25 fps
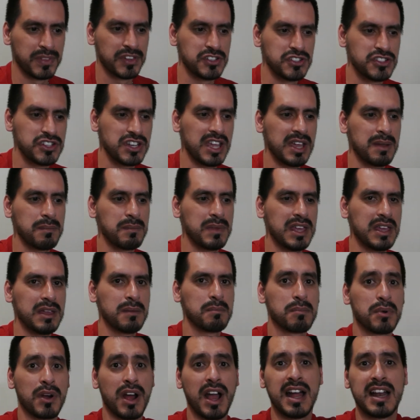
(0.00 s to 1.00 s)

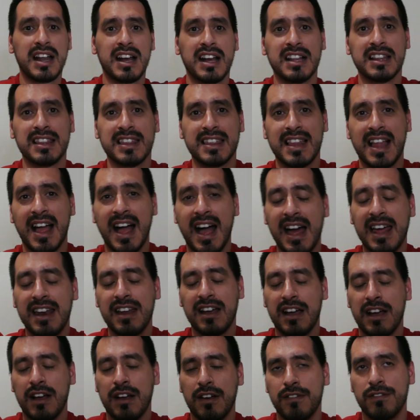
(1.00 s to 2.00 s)
GME brought a
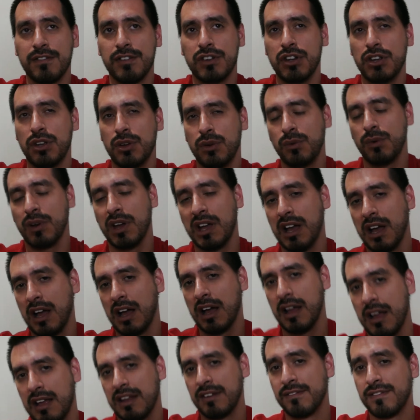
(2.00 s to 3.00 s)
lot of new
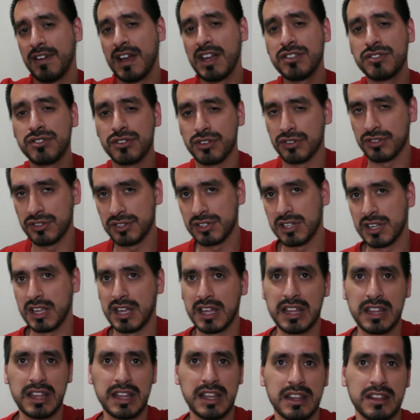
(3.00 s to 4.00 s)
uh, investors
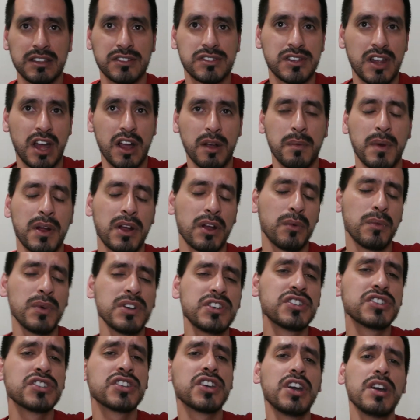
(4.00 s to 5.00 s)
in, in the stock market,
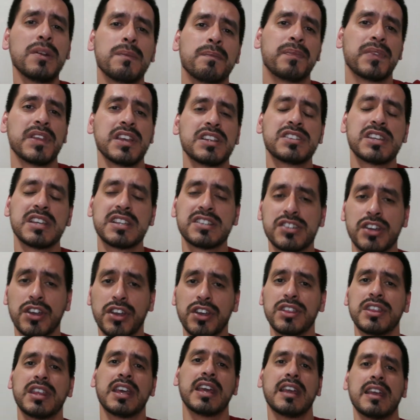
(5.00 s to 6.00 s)
which is good. It's it's a
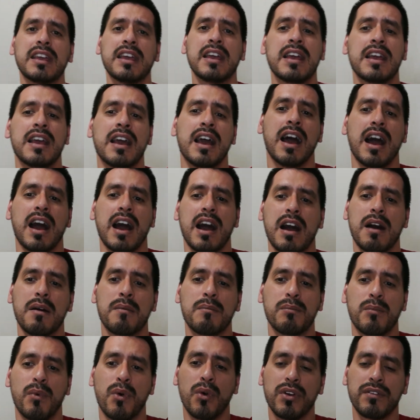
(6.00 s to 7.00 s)
good thing.
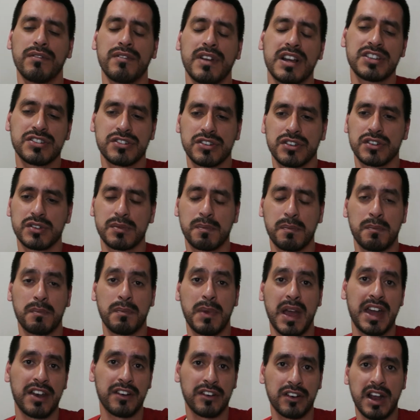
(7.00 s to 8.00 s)
Um, more investors,
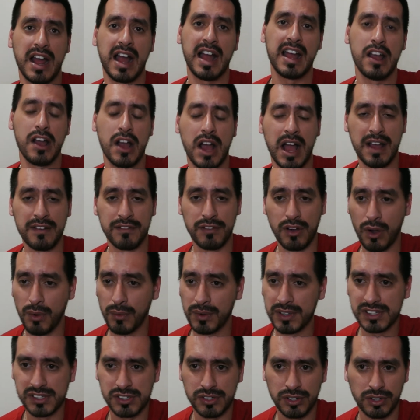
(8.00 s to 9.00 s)
better. I, I've
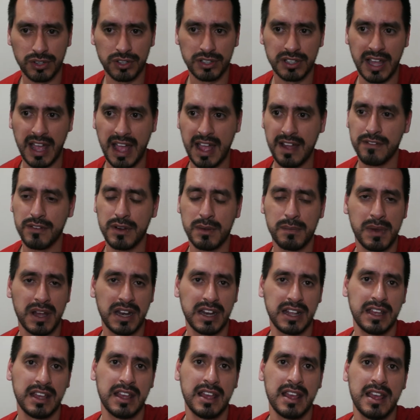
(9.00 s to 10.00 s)
always told
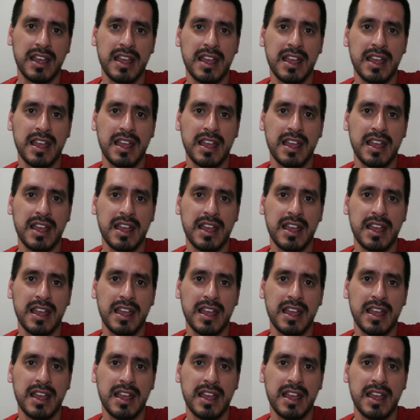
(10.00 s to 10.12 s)
everybody